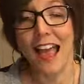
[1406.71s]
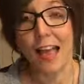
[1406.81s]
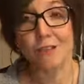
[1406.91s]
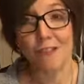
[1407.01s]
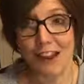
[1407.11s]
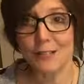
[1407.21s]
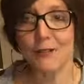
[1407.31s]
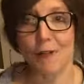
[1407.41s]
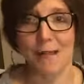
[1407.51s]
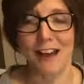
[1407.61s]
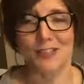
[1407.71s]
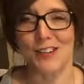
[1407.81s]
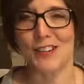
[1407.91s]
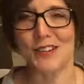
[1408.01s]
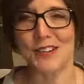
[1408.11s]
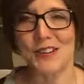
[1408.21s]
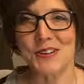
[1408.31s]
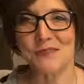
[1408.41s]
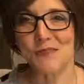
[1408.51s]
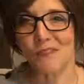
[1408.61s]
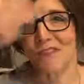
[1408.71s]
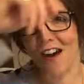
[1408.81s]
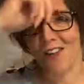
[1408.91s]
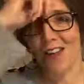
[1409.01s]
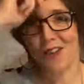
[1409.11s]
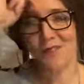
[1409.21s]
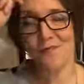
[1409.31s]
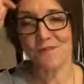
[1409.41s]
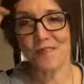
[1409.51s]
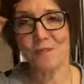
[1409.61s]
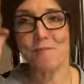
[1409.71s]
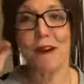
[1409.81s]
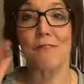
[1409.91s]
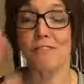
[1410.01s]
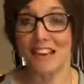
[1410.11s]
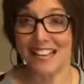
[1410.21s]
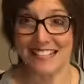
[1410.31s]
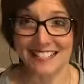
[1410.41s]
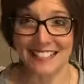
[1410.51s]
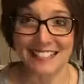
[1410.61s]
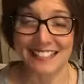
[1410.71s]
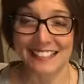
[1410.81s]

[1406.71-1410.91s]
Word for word: and transformation will follow. My friends,